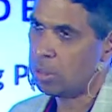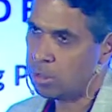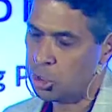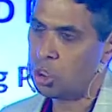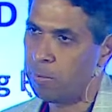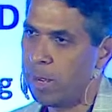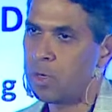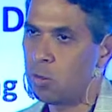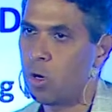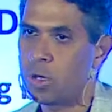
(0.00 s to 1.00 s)
digital bank
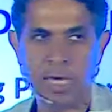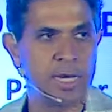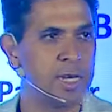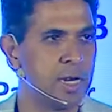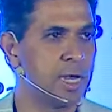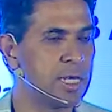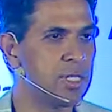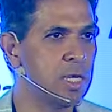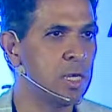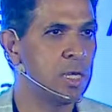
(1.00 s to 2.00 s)
do not carry any
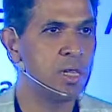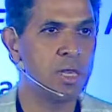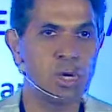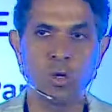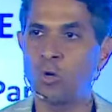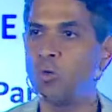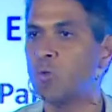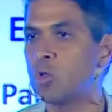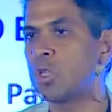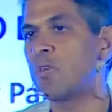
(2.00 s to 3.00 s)
legacy. They're going to do
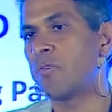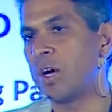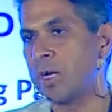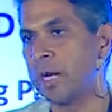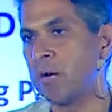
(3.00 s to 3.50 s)
most of the front end